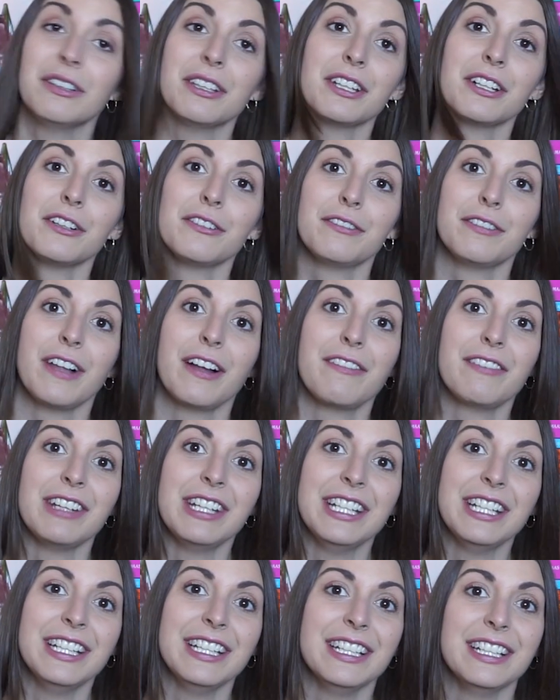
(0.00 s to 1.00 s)
little
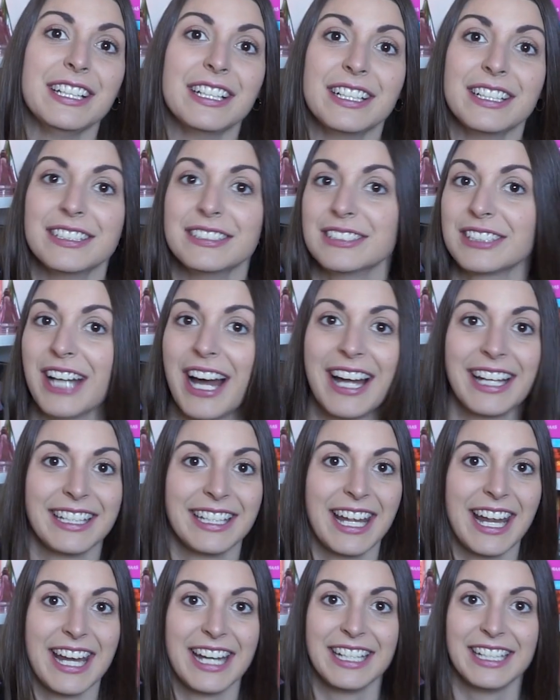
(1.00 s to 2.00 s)
fluffy cotton
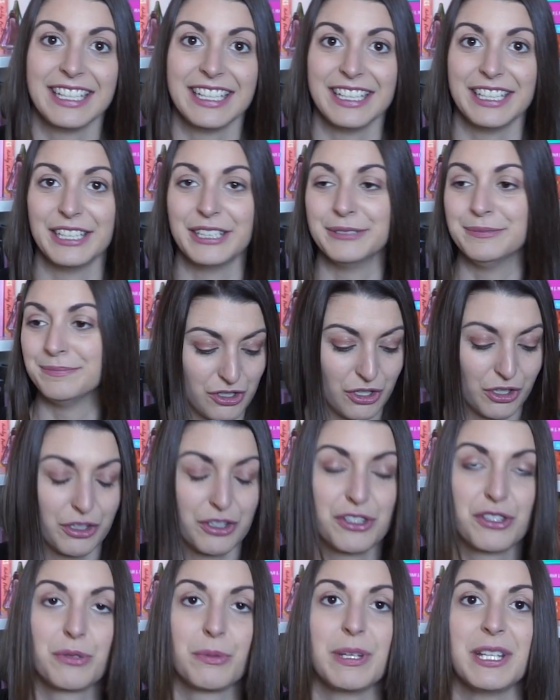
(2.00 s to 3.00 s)
candy, sugar
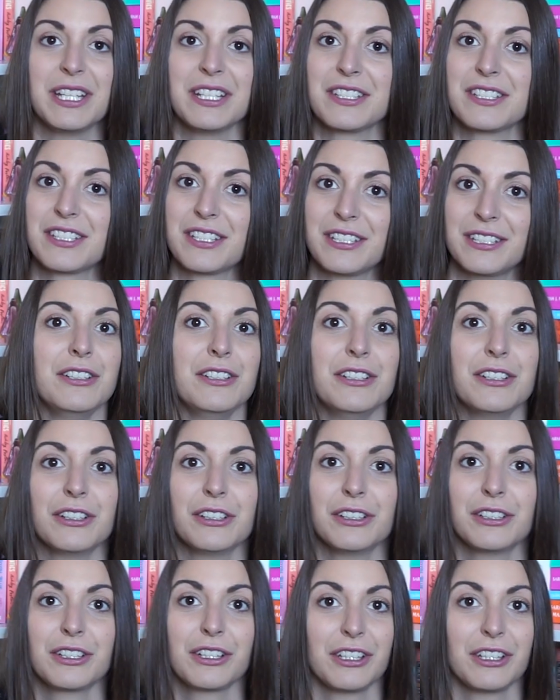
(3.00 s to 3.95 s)
sweet, nerd